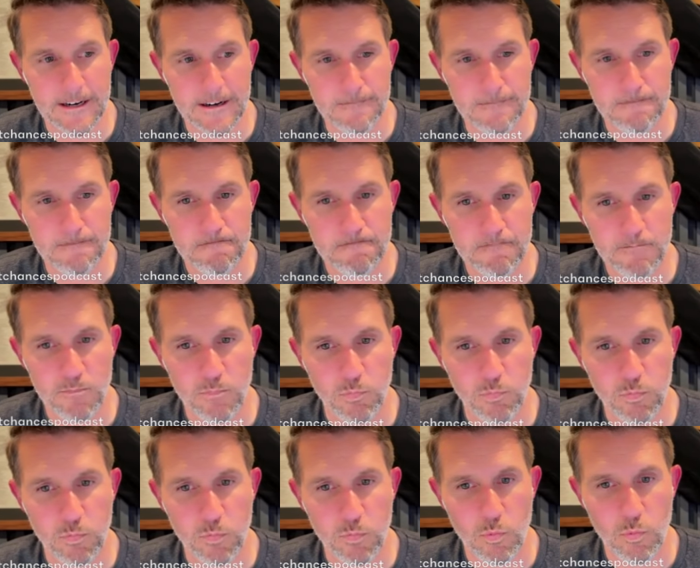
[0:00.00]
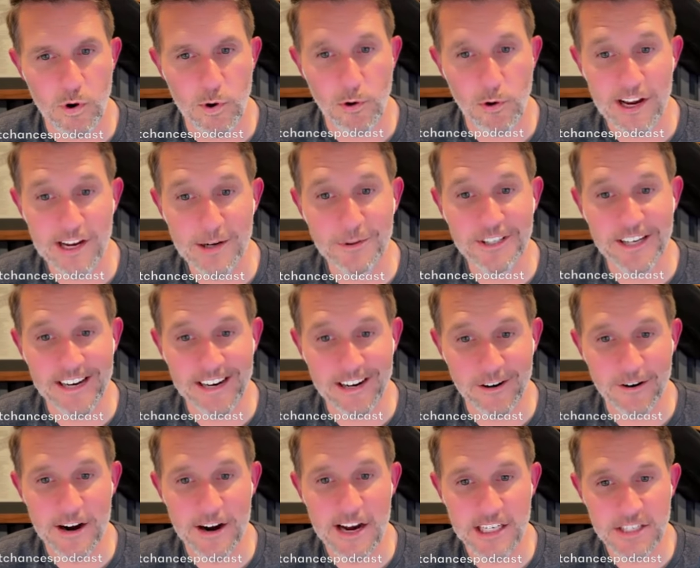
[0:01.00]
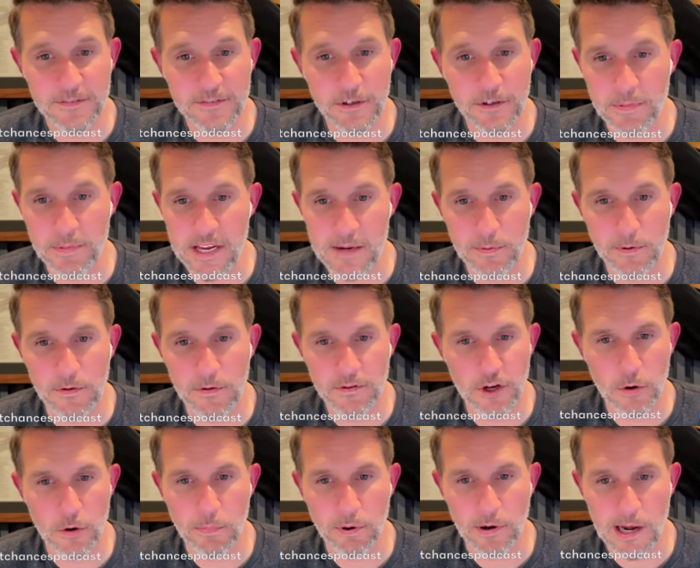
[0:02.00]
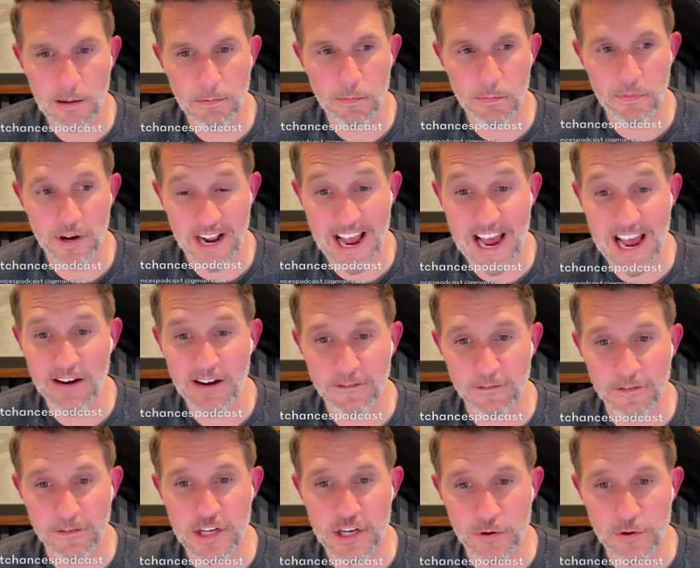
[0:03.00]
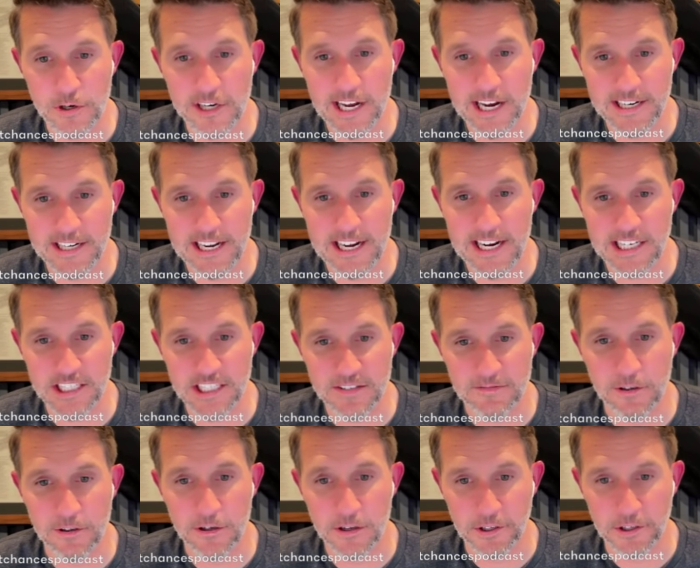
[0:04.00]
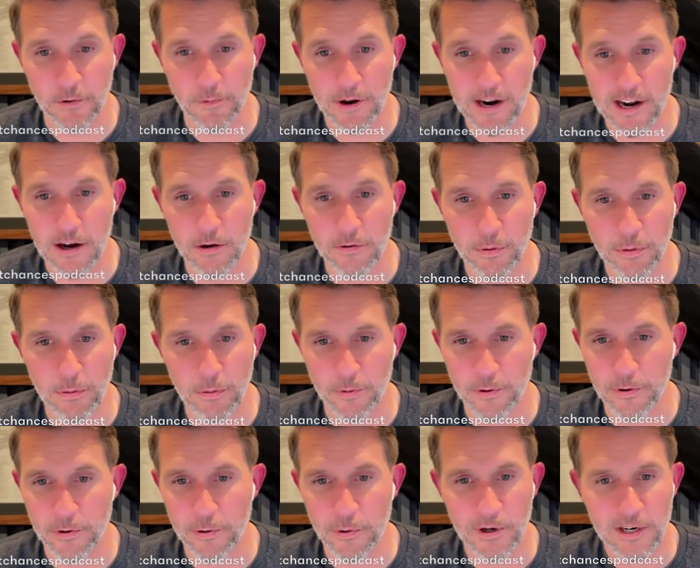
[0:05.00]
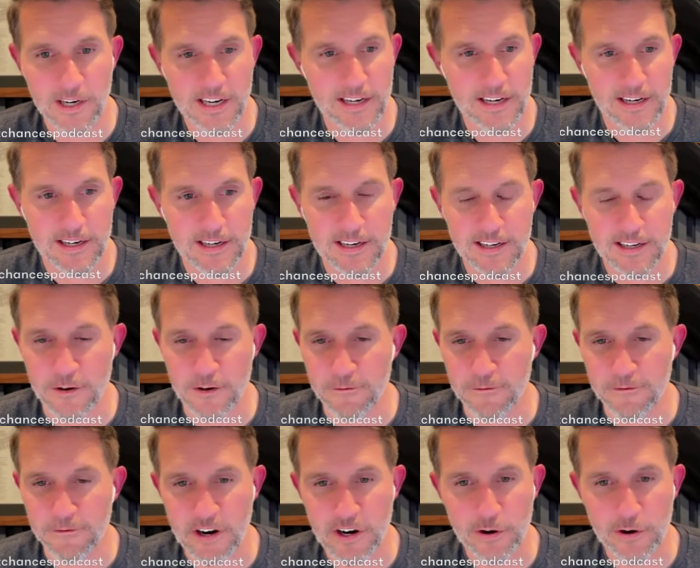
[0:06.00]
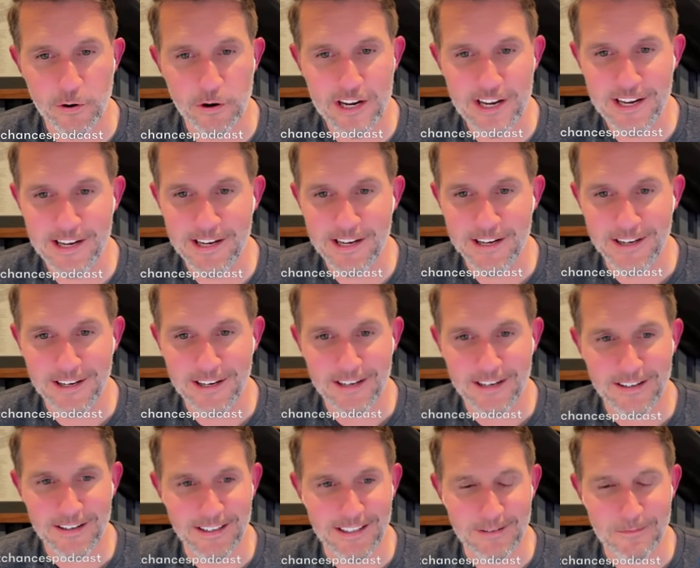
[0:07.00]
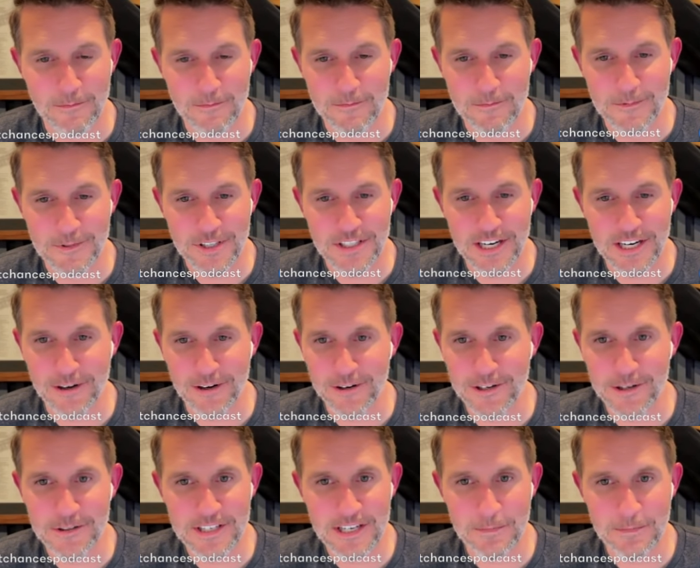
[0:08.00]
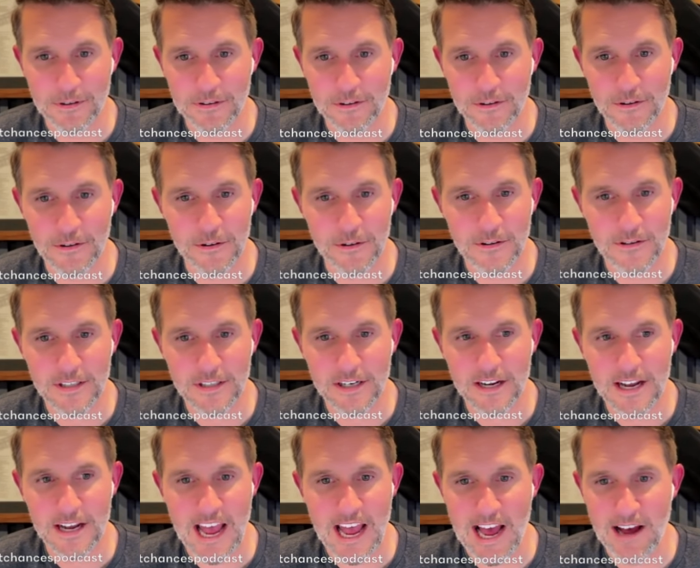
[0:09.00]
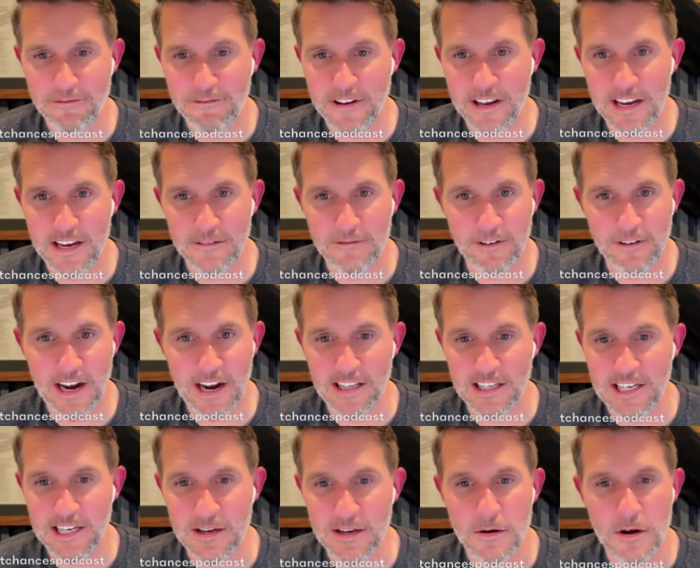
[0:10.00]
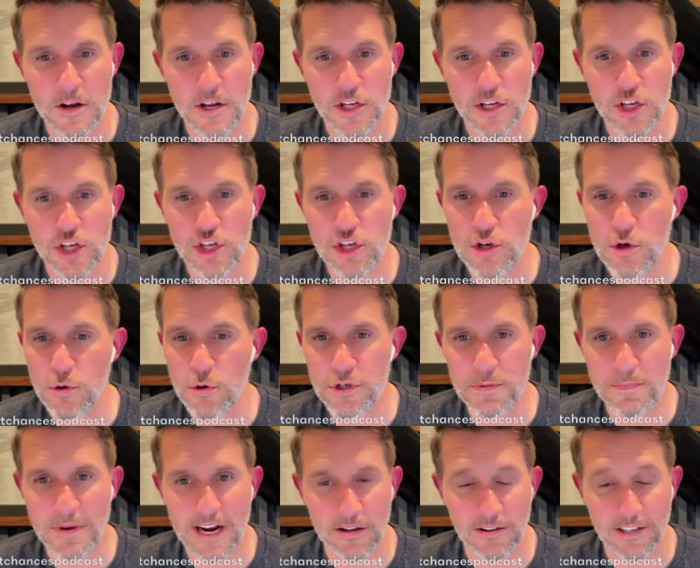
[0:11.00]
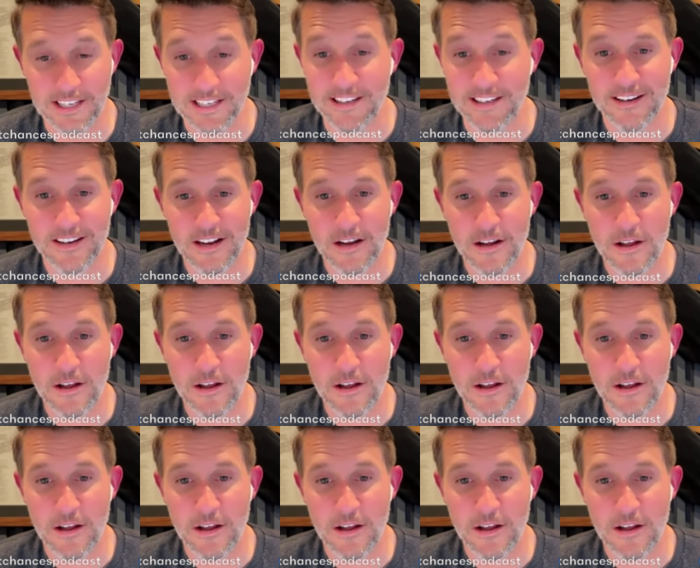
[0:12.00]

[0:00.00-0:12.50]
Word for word: Um, we were able to air exfil people, no problem, but half of the unit had to exfil on the ground through your very like stereotypical Afghan valley, huge mount like